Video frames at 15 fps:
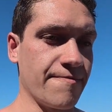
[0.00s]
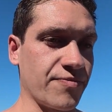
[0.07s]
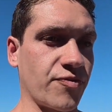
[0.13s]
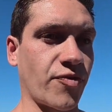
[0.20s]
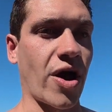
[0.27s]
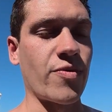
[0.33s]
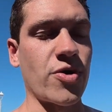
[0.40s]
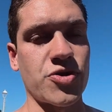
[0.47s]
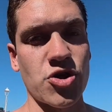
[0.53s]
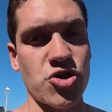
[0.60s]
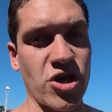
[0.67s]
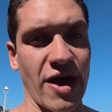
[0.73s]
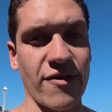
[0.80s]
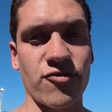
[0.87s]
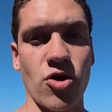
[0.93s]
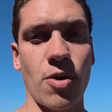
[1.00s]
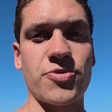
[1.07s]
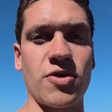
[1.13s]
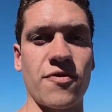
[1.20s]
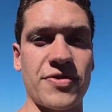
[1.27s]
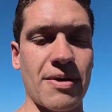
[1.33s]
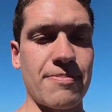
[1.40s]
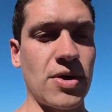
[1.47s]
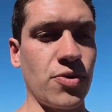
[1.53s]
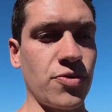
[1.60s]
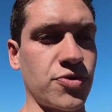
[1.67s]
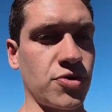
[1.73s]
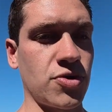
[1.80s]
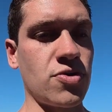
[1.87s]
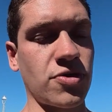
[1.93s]
via which the chef drops off their
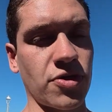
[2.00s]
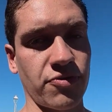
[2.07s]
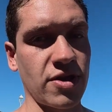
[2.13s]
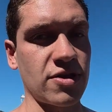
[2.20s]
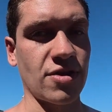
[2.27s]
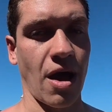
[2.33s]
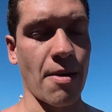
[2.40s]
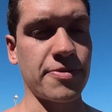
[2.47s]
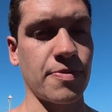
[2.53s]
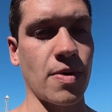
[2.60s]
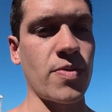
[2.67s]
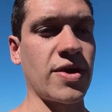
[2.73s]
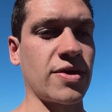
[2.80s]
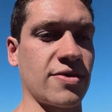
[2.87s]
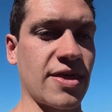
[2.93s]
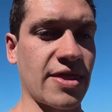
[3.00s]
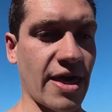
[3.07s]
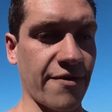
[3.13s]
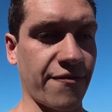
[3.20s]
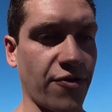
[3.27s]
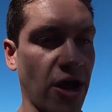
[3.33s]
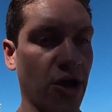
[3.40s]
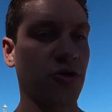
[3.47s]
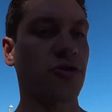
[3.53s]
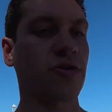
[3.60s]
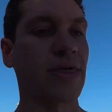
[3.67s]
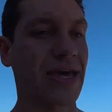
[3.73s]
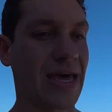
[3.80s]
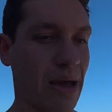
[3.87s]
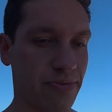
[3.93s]
meals 2 to 3 times per week so that they're fresh,
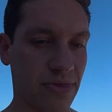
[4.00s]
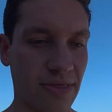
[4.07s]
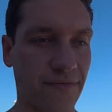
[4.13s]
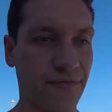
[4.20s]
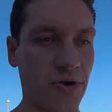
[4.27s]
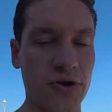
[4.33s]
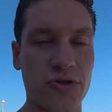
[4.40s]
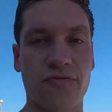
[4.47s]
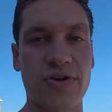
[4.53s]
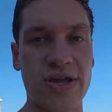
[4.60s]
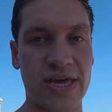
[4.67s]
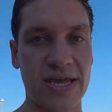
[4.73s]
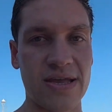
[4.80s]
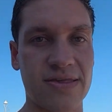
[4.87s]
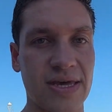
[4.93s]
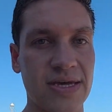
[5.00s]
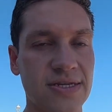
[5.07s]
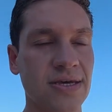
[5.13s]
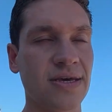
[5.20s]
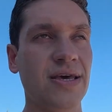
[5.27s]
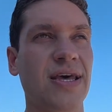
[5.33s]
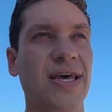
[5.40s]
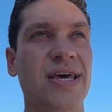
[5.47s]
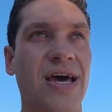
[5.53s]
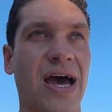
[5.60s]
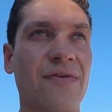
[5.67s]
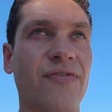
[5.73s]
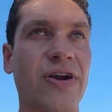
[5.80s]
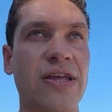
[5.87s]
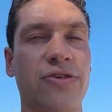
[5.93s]
they're kept in the fridge, reheated,
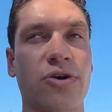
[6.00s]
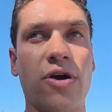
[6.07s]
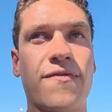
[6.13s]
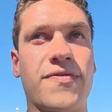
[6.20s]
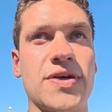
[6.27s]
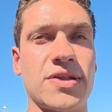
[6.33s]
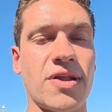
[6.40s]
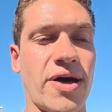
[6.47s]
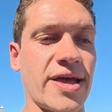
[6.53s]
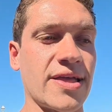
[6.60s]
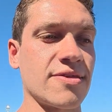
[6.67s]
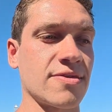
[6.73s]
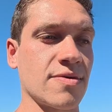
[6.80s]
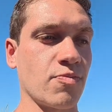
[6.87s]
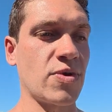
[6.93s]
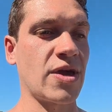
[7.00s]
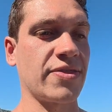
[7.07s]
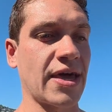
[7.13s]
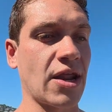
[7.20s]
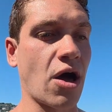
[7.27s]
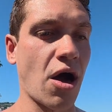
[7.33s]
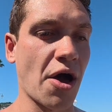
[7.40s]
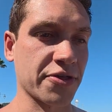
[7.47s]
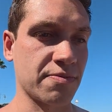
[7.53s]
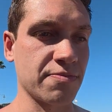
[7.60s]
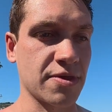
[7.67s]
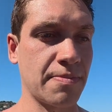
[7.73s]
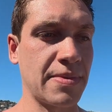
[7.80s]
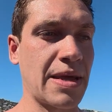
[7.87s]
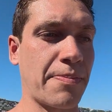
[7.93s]
and ready to go for the client. We can then ask them
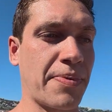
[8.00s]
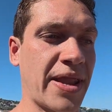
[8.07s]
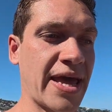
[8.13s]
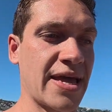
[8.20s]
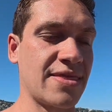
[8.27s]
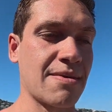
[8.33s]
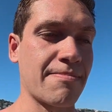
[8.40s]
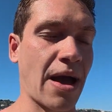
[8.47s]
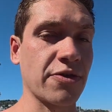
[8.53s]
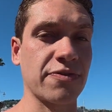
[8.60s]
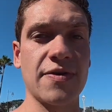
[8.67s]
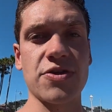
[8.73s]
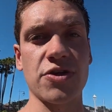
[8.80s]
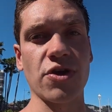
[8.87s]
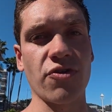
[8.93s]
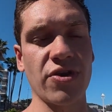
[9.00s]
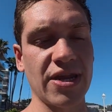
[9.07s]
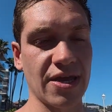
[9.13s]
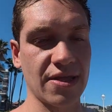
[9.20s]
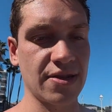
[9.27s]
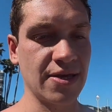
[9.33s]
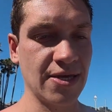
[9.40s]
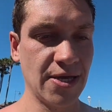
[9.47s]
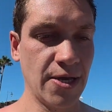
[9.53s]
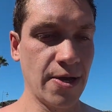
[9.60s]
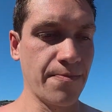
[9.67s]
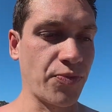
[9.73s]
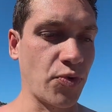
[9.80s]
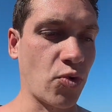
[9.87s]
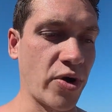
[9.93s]
to manipulate the amount of each ingredient
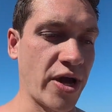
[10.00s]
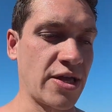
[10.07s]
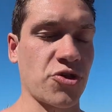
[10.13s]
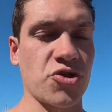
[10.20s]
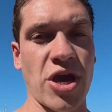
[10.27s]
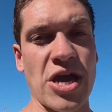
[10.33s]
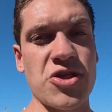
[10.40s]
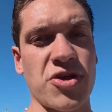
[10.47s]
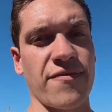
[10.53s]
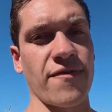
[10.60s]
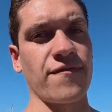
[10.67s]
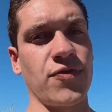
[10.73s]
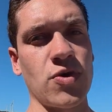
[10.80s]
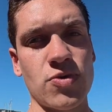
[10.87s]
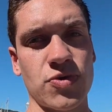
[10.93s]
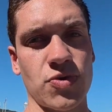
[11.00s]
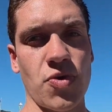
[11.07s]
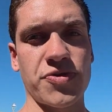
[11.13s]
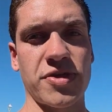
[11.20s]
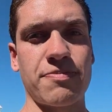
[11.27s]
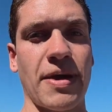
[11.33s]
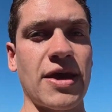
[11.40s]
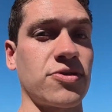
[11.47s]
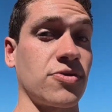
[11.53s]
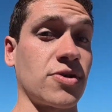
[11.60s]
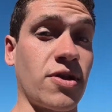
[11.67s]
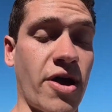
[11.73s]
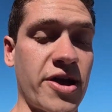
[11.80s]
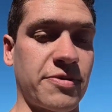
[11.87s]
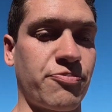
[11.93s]
or interchange different food sources based on the
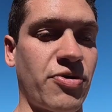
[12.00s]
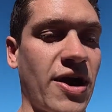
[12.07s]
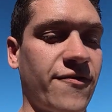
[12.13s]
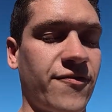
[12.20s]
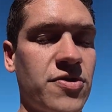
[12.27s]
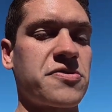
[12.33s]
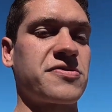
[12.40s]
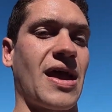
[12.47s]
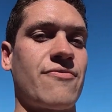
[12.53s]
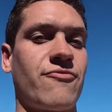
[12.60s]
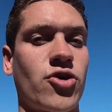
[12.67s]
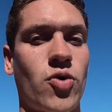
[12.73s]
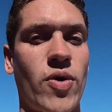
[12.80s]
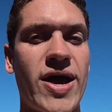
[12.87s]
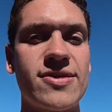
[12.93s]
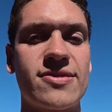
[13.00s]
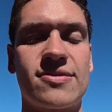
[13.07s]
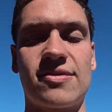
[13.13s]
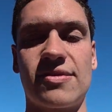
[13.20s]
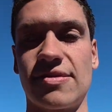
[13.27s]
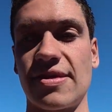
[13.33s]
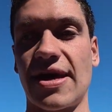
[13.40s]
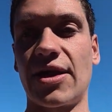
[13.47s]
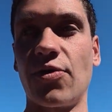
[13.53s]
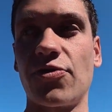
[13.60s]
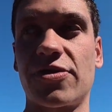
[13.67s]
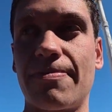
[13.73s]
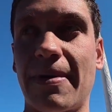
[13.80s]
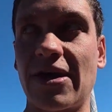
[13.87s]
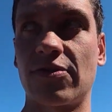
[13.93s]
client's preference and requests, and
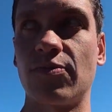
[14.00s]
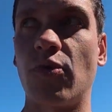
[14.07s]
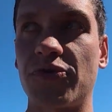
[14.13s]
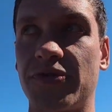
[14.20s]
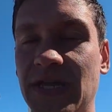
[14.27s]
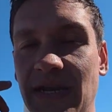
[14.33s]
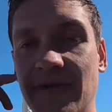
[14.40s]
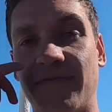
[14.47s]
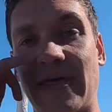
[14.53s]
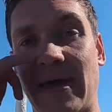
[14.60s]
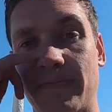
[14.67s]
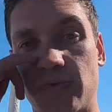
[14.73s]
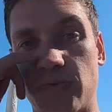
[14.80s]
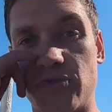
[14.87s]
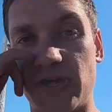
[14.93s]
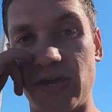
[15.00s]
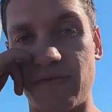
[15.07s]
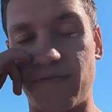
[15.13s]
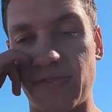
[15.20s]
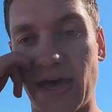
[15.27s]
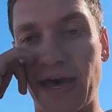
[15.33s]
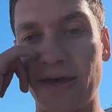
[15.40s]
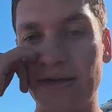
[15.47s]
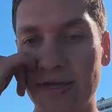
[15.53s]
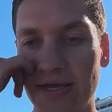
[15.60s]
also based on what's needed for them to achieve their